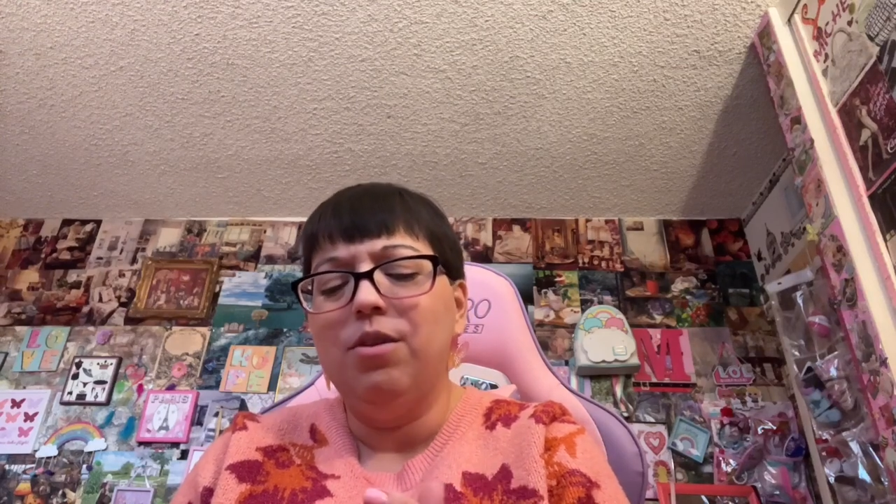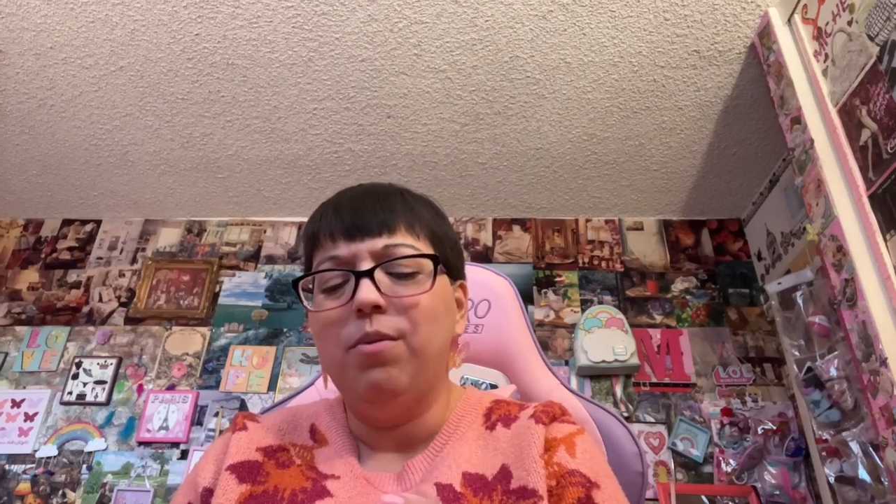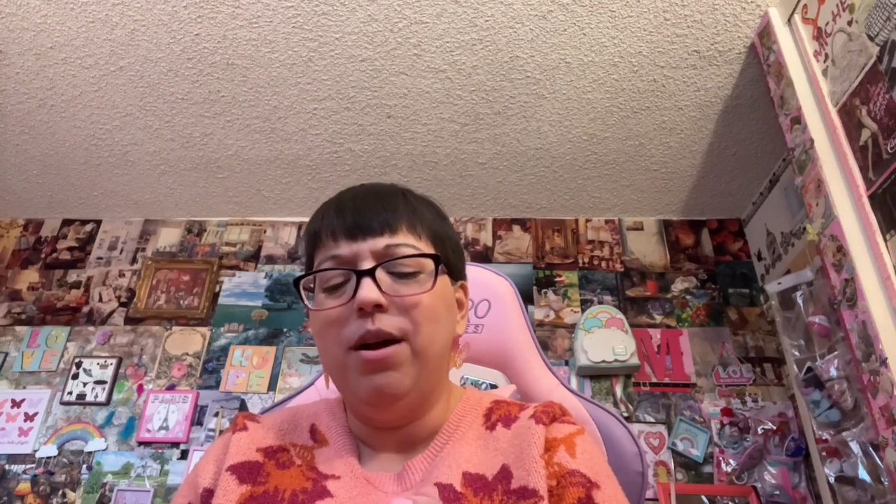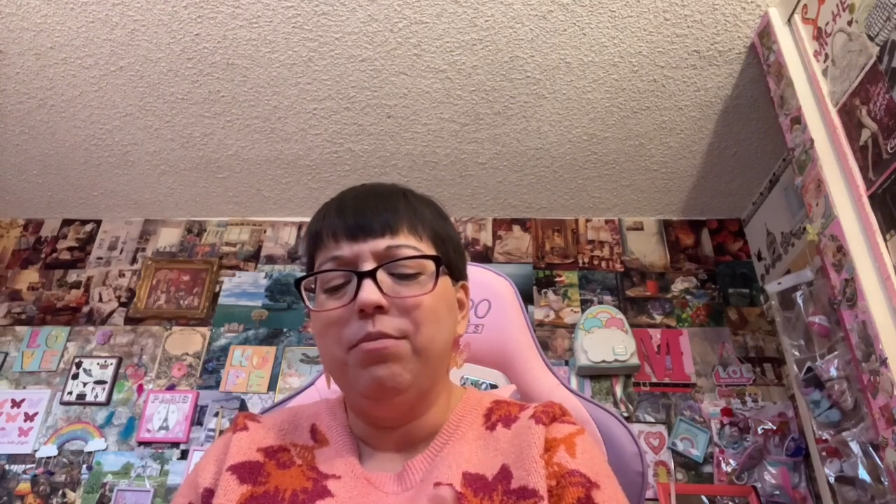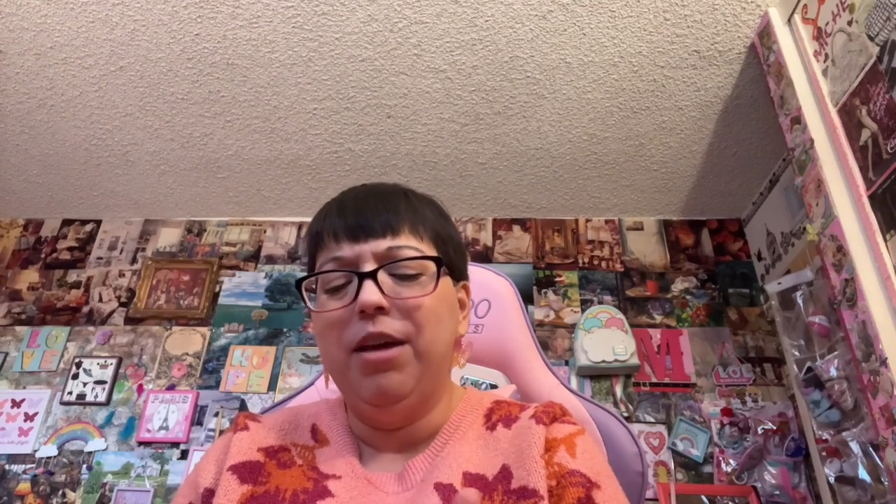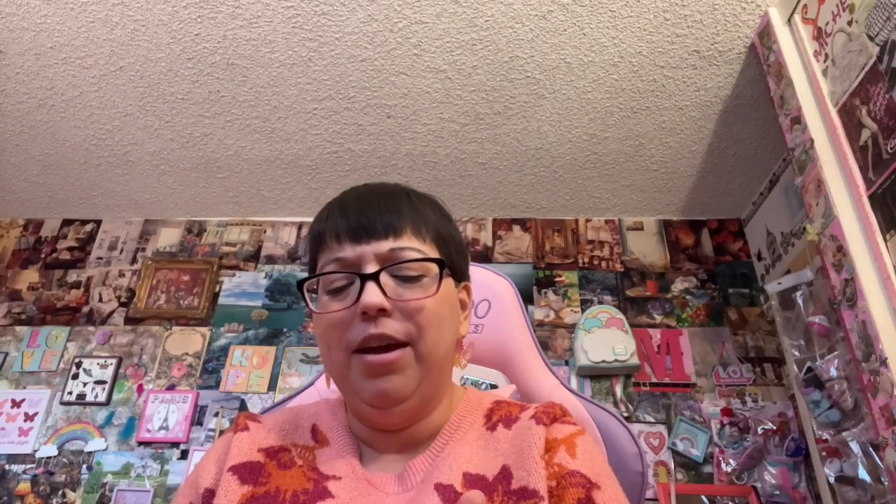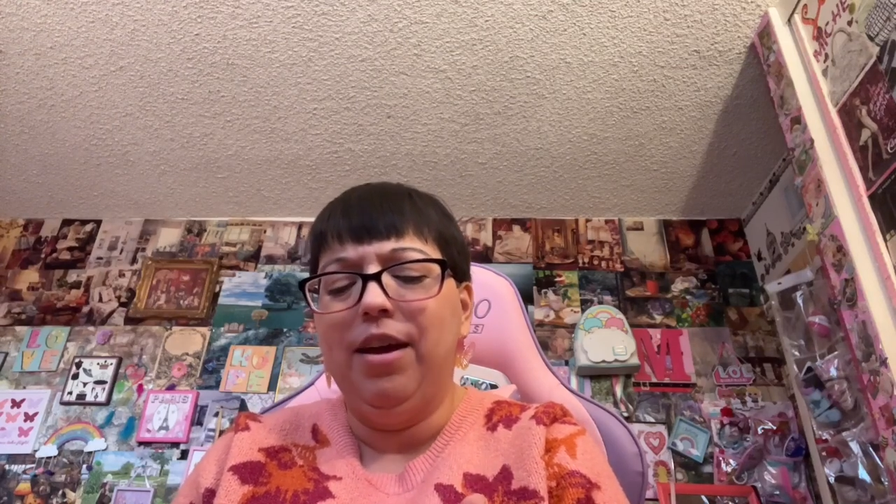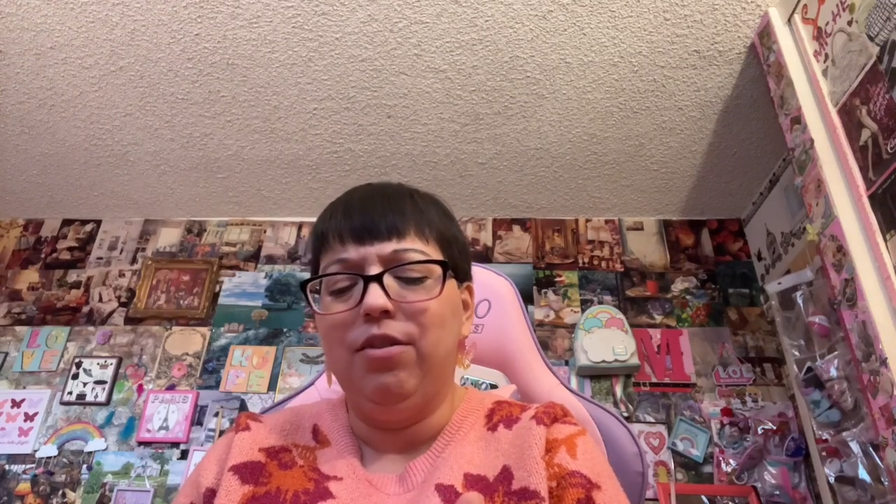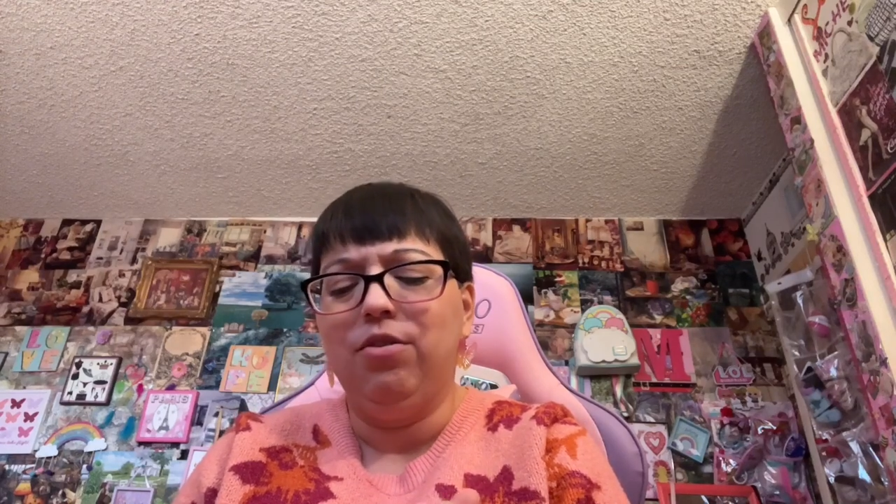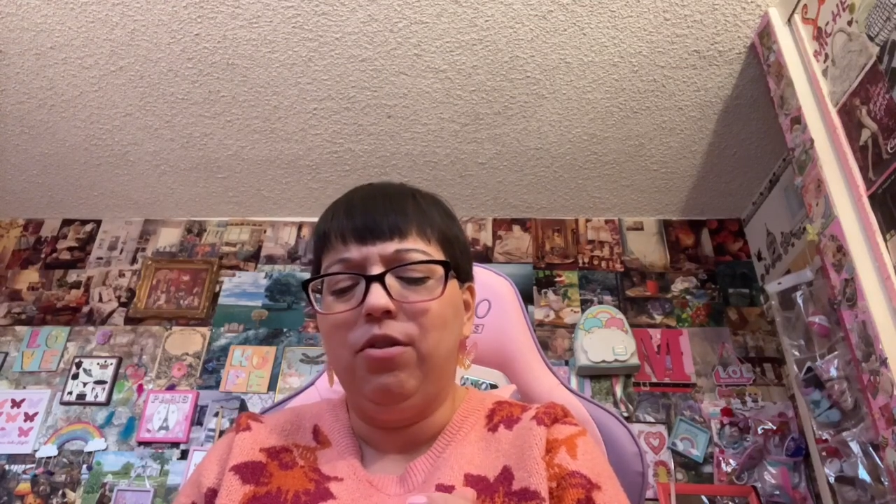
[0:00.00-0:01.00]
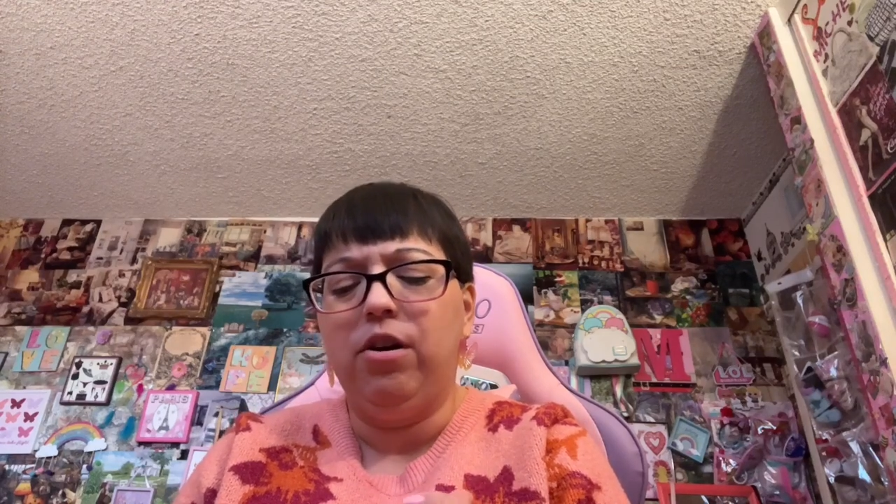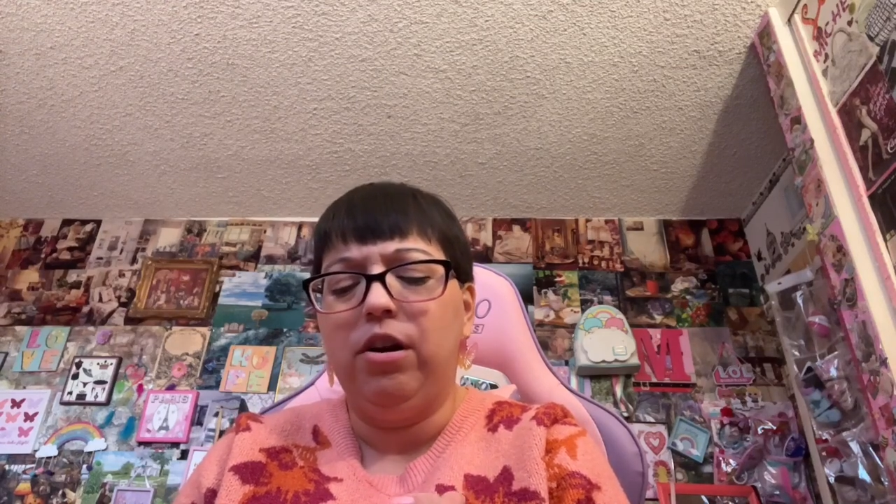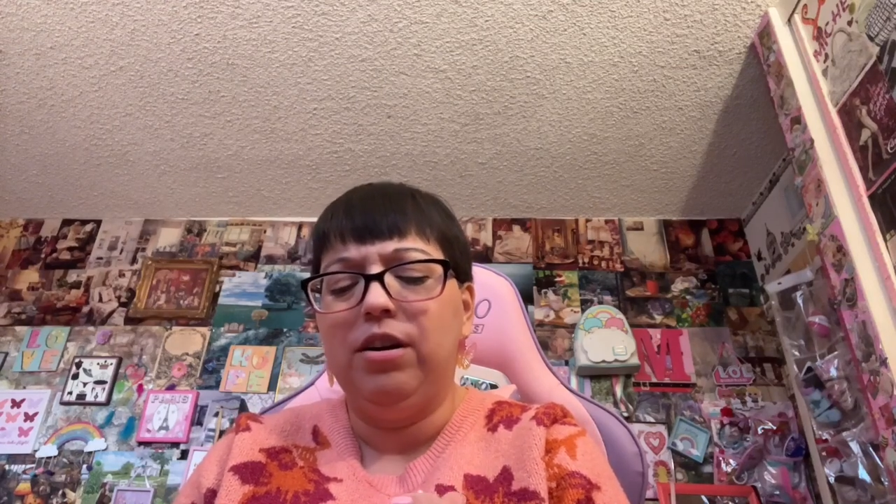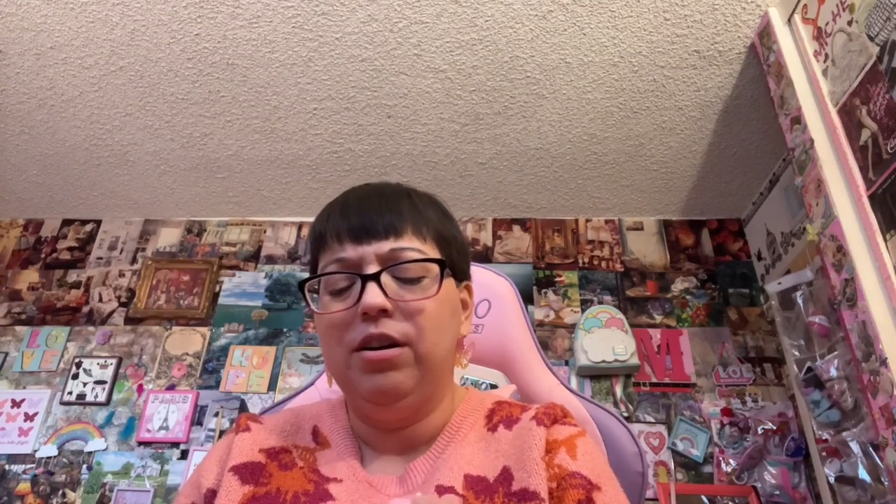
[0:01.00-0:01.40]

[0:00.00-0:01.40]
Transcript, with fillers: why I'm taking it so hard.